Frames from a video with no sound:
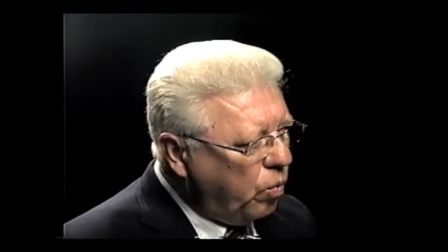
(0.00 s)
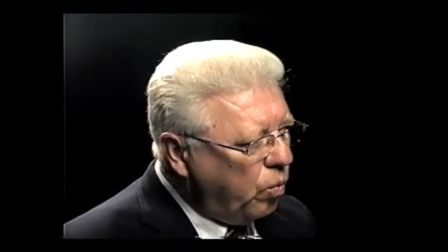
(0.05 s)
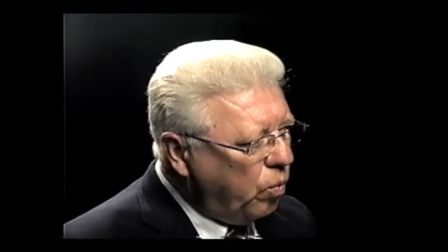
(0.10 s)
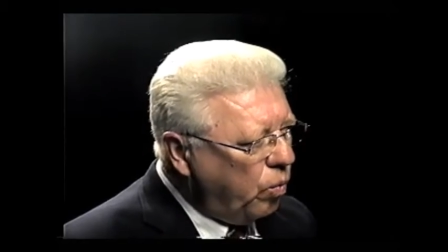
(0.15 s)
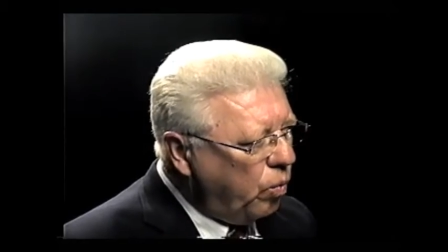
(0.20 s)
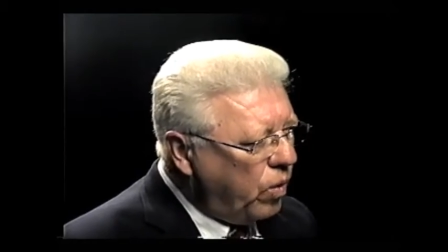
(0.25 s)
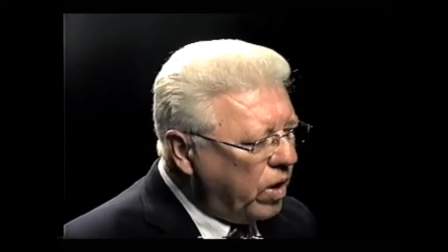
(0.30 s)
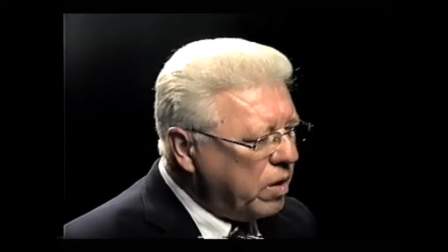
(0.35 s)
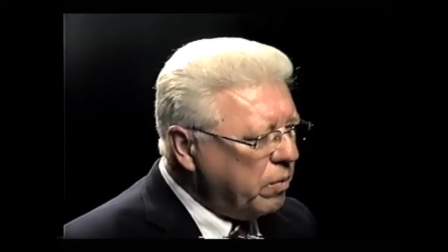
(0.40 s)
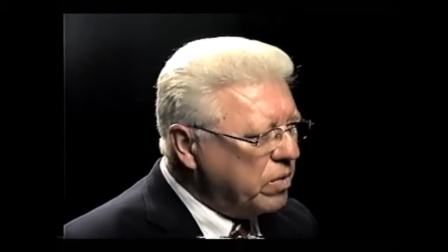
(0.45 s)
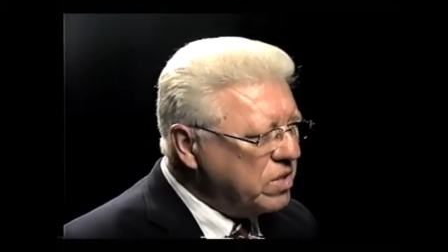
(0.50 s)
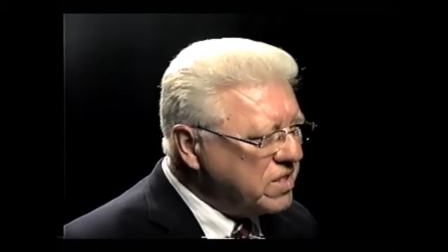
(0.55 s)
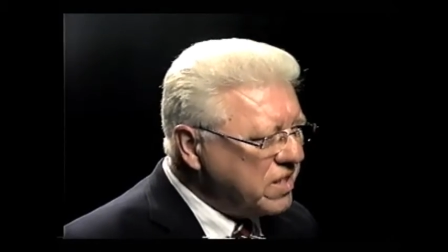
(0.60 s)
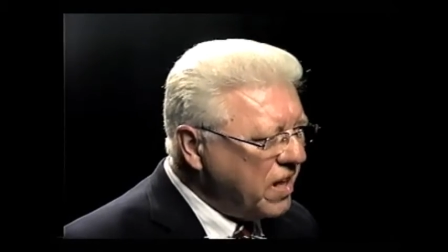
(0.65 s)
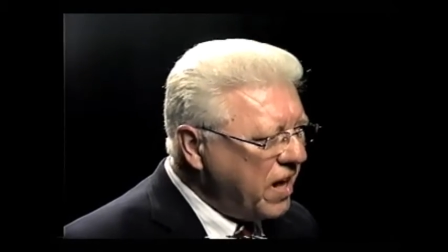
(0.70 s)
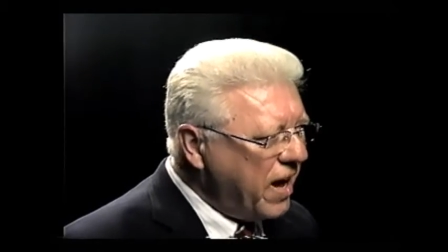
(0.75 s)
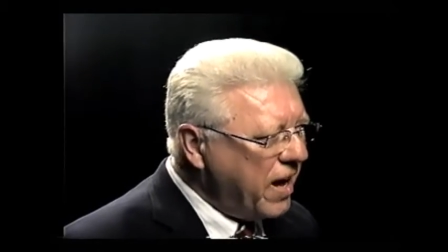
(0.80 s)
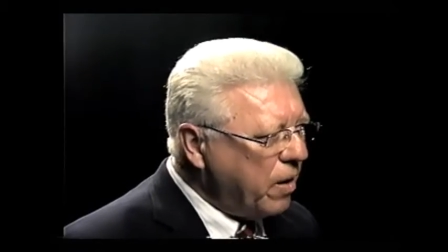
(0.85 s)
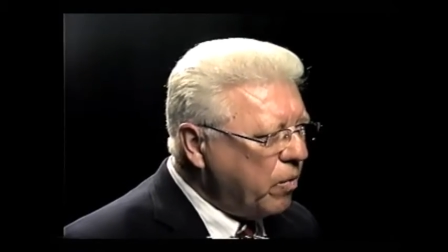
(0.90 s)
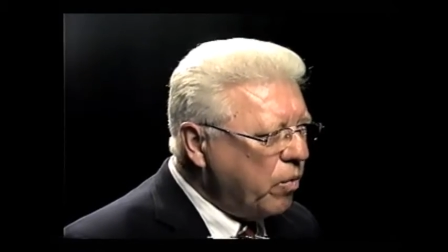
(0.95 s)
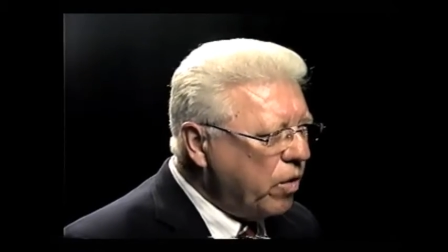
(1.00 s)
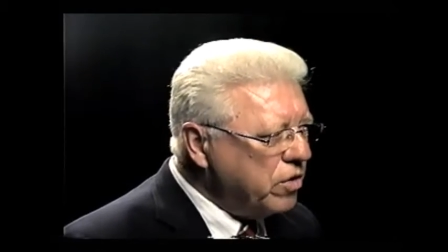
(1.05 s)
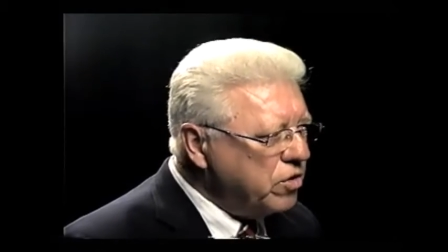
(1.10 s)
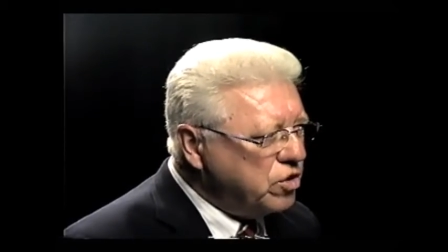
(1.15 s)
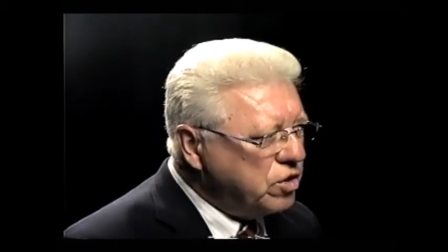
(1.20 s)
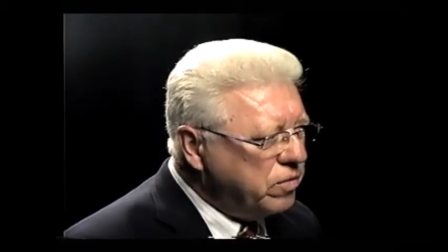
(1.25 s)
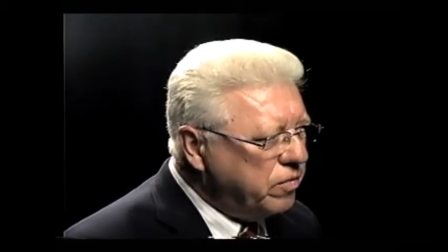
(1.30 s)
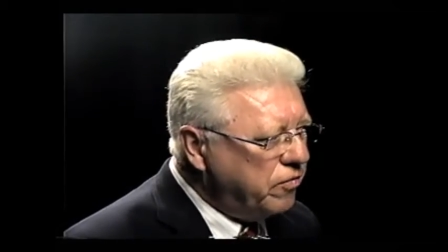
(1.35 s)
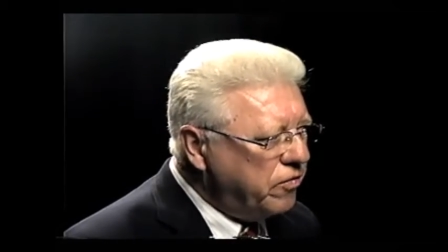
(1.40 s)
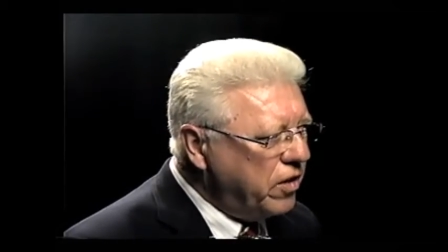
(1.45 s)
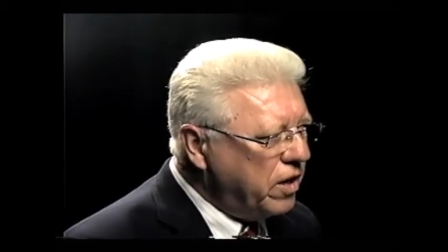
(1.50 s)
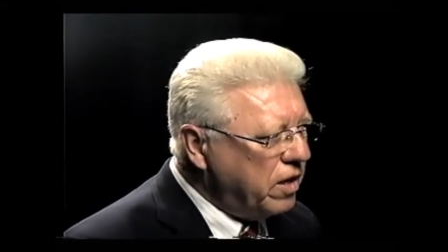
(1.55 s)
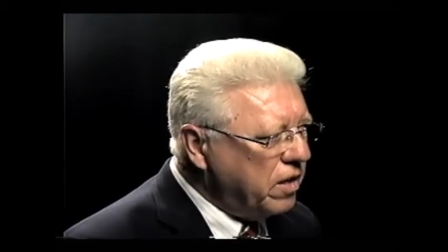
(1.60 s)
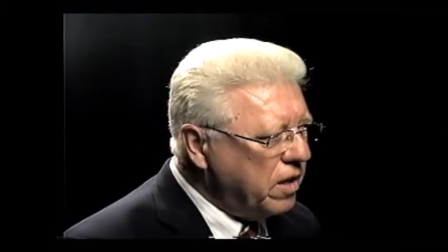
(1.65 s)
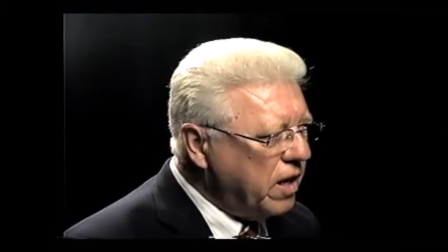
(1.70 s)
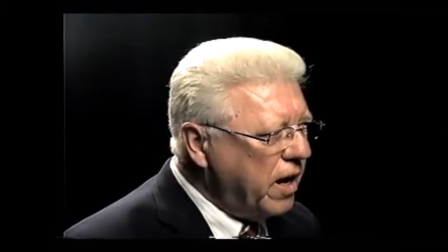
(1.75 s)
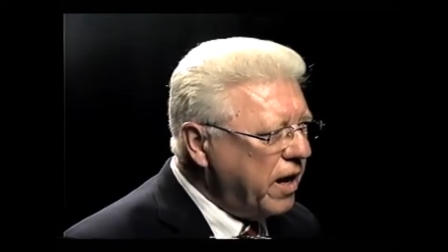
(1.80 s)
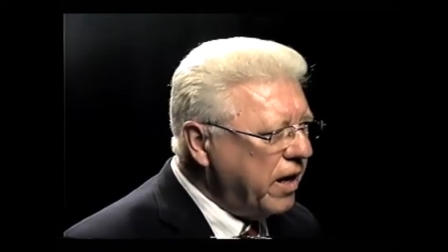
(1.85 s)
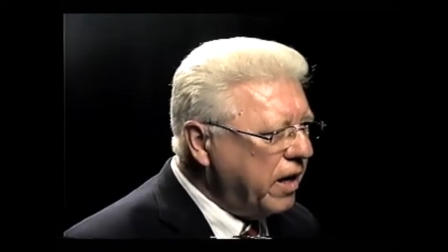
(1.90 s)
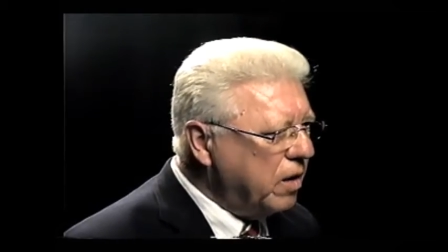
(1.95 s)
what it was like, what you felt
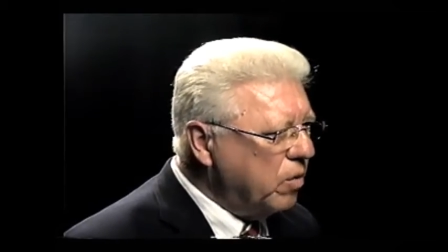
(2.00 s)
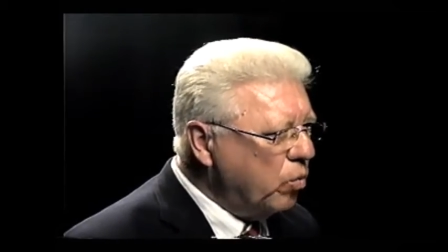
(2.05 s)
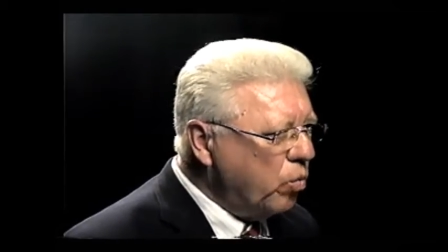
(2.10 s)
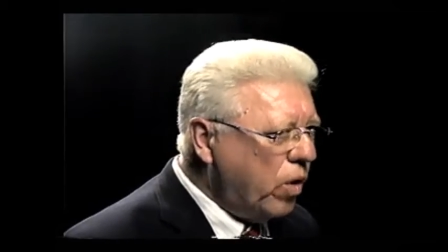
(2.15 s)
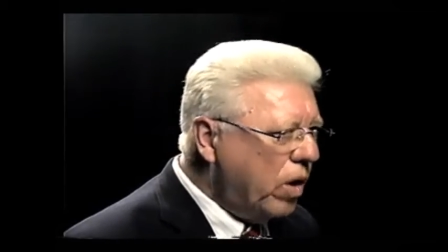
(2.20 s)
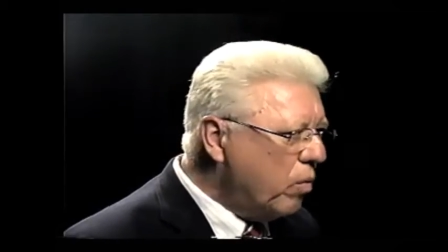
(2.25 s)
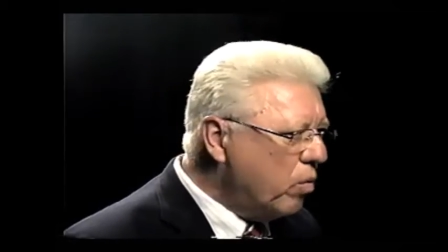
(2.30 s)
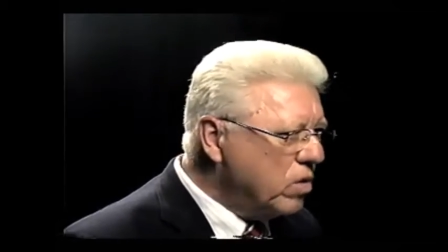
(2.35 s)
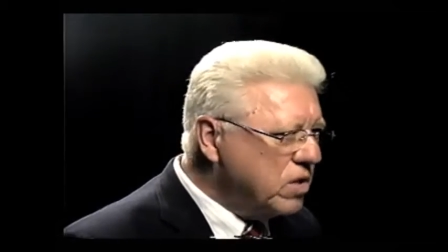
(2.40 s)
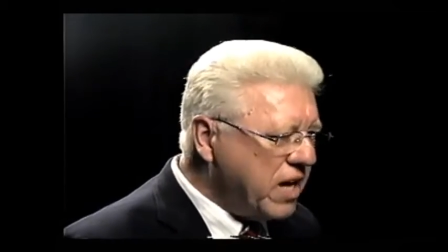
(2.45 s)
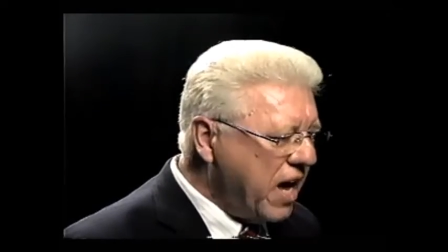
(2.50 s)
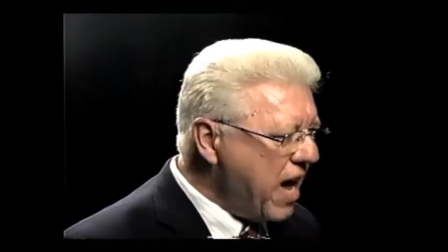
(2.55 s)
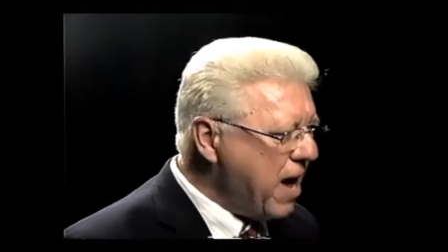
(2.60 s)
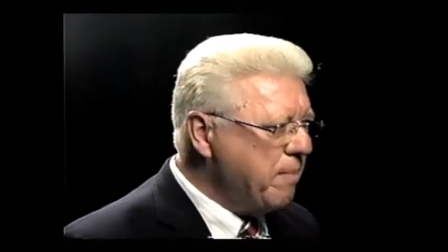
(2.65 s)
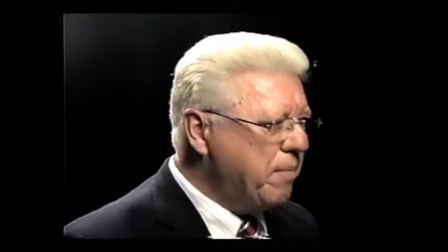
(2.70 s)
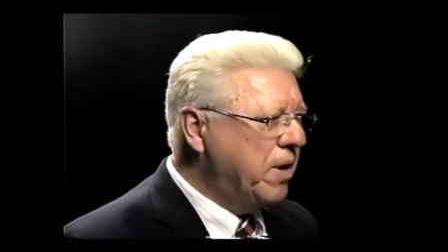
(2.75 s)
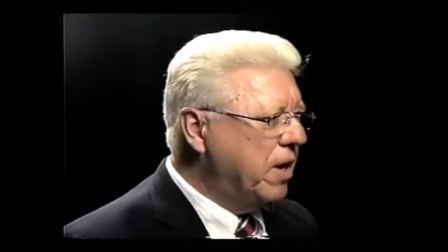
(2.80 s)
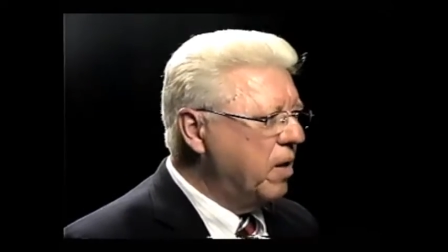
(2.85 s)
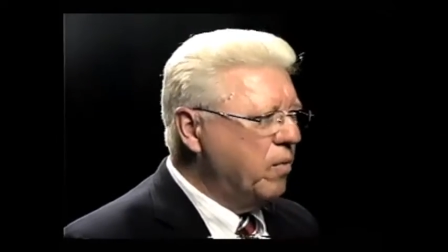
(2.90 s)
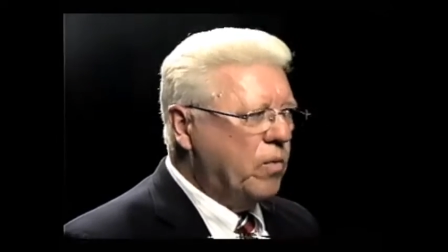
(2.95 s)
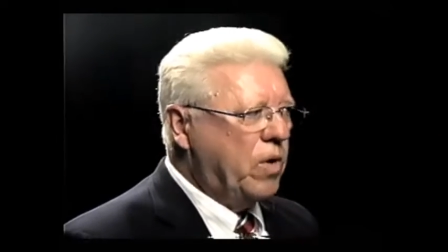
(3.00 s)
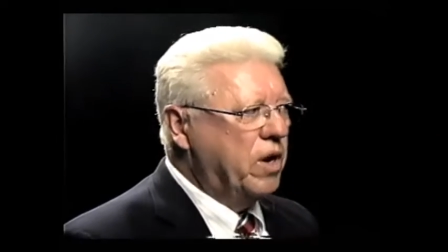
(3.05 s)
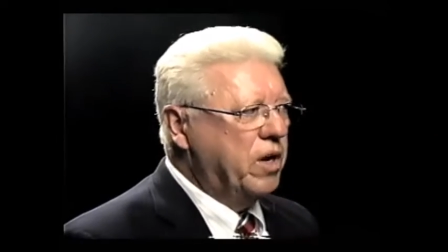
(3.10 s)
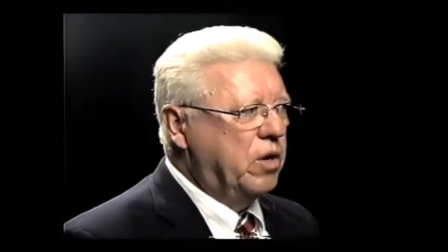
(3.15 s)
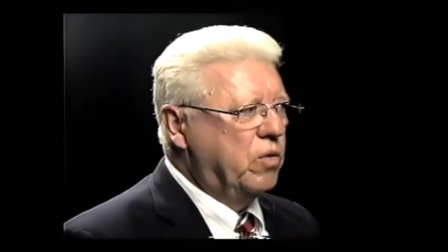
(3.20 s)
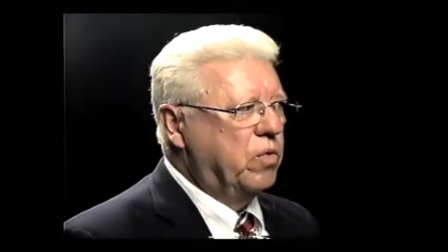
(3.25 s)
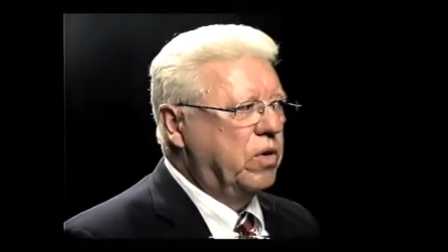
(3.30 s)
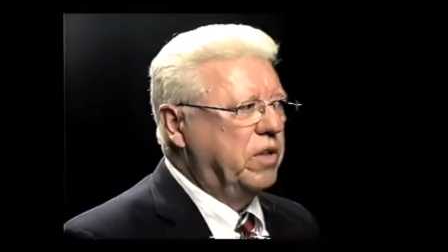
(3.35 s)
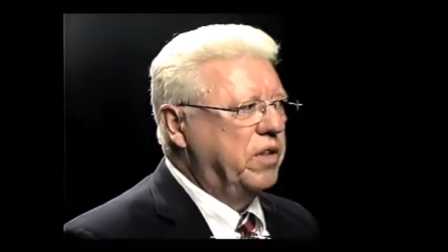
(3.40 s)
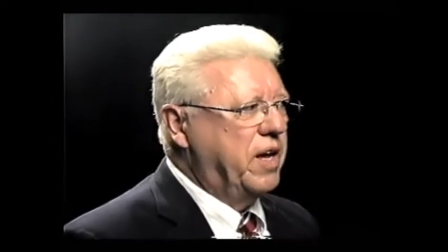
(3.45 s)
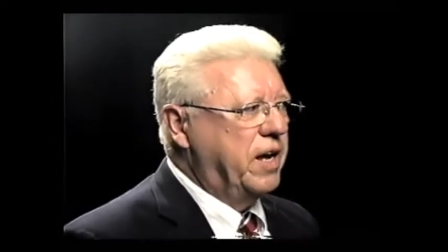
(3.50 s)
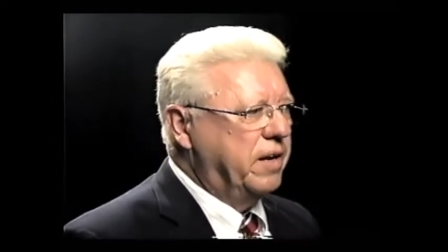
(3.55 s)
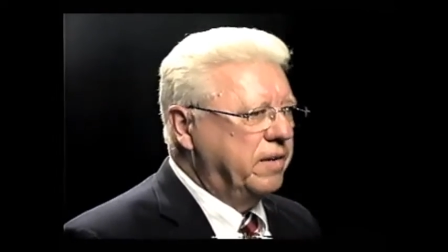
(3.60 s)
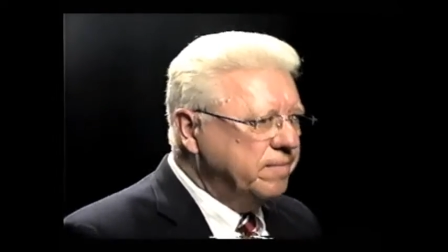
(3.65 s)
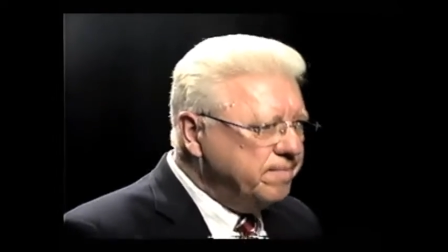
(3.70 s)
like, and what was happening while you were in that